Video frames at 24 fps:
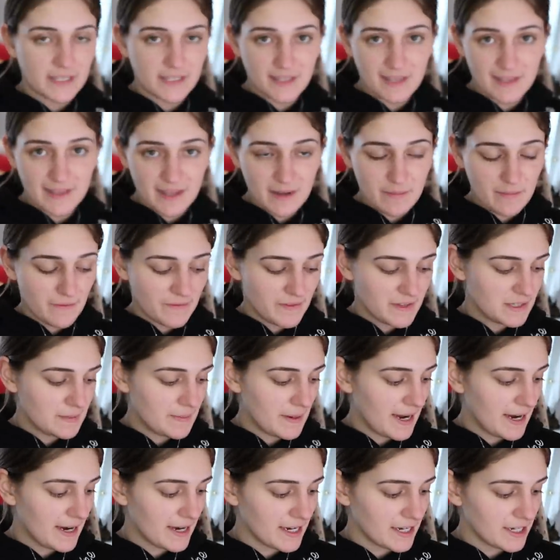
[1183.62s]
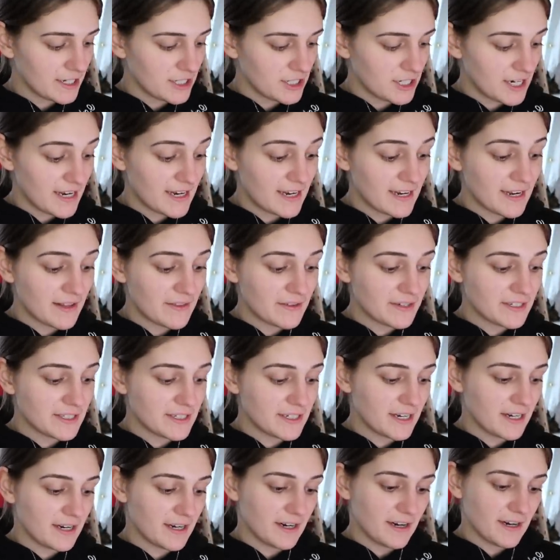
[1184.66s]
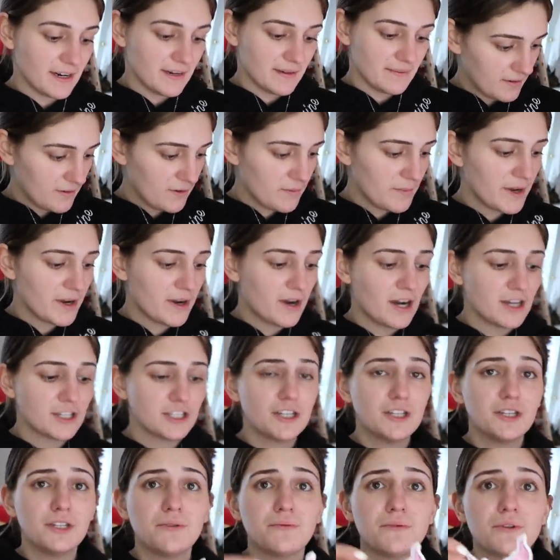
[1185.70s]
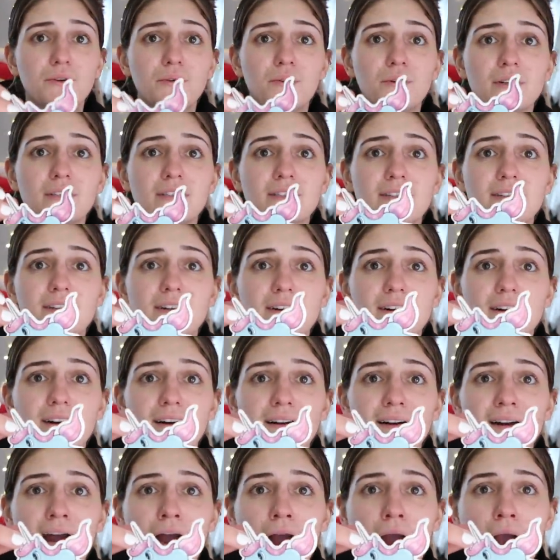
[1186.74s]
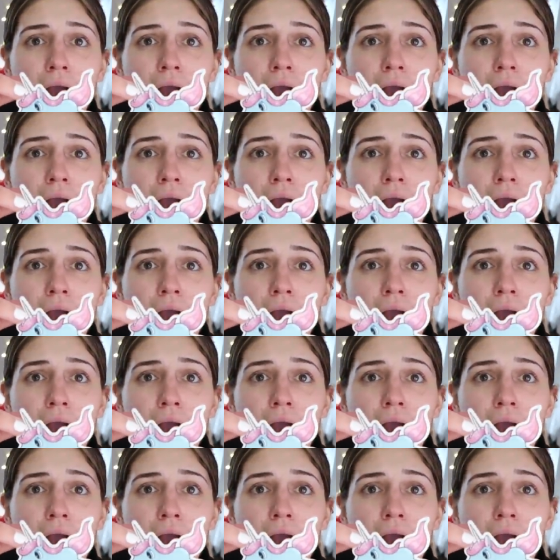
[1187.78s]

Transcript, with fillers: That's the theme of this package. And another sticker. Oh my gosh, a unicorn sticker.